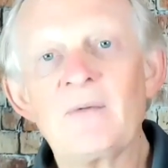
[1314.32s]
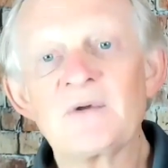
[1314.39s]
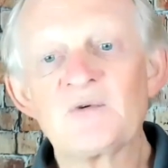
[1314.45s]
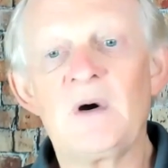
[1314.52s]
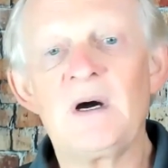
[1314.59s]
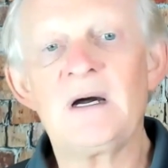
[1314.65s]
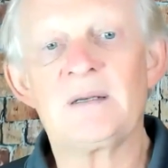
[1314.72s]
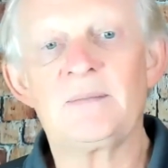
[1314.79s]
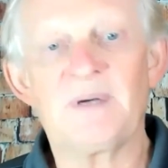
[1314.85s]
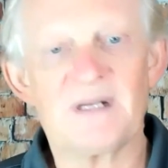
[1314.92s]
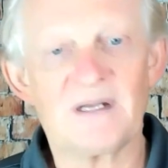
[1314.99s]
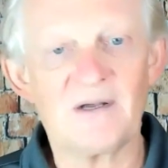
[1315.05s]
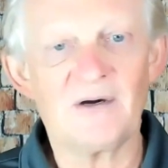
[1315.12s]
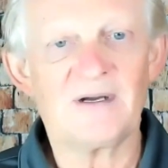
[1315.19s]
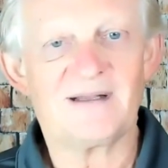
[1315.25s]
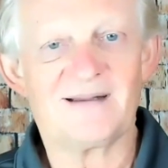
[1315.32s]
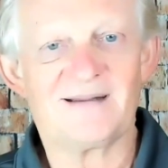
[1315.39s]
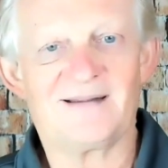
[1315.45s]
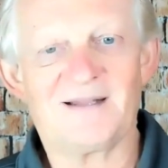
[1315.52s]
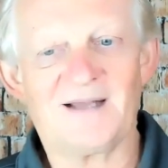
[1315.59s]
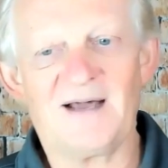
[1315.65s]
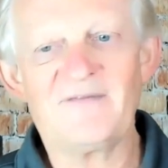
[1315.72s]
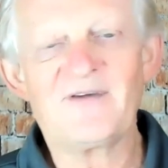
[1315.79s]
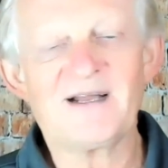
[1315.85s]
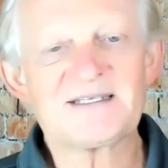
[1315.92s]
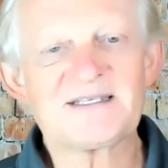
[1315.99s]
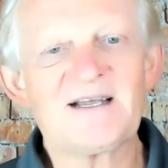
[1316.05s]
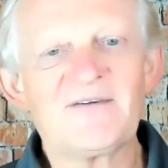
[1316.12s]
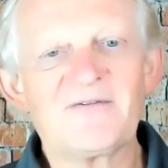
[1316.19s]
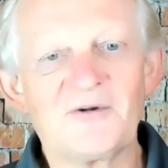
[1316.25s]
was one, but I've got
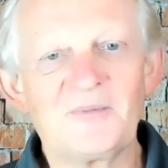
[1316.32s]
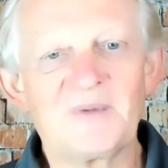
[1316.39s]
several,